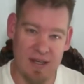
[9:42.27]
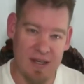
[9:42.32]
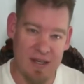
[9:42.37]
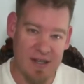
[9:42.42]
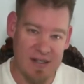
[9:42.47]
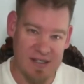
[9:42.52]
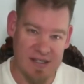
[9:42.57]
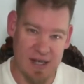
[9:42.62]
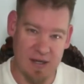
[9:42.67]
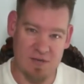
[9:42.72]

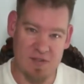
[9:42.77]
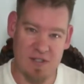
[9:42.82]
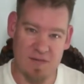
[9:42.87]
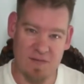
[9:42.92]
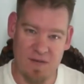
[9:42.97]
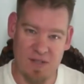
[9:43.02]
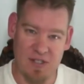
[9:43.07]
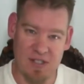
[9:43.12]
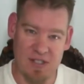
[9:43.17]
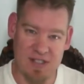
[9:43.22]
self
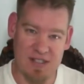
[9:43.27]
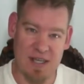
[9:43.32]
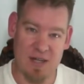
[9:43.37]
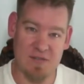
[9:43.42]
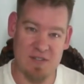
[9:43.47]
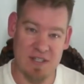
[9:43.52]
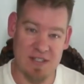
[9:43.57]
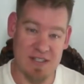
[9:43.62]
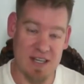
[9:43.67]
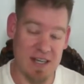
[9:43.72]
sufficient, self
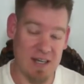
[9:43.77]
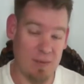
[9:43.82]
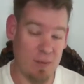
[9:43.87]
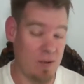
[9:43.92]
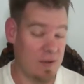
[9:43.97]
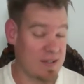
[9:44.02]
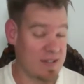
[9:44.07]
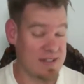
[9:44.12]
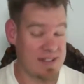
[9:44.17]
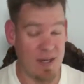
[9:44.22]
sustainable,
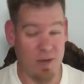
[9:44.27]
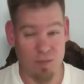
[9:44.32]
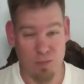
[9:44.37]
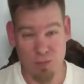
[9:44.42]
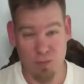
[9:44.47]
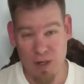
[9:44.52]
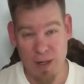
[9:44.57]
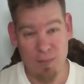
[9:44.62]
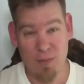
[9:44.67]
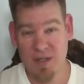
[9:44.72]
and self
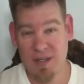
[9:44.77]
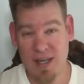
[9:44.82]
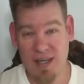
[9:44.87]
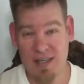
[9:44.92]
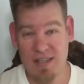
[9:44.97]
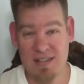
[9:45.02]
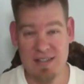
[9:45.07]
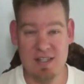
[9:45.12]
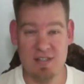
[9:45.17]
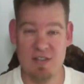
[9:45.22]

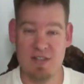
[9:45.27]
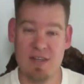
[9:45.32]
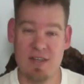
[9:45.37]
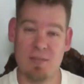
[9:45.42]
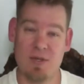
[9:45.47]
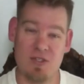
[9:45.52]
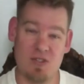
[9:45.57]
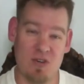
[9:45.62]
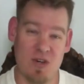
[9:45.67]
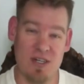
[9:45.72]
replicating teacher
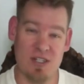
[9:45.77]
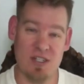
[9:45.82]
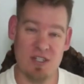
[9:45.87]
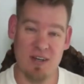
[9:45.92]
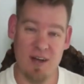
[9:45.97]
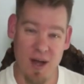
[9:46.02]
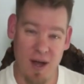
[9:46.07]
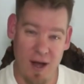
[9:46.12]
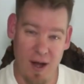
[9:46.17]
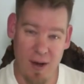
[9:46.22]
demonstration
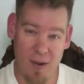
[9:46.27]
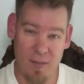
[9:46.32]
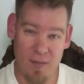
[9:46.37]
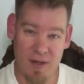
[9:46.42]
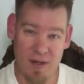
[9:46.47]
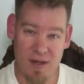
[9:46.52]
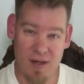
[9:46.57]
hub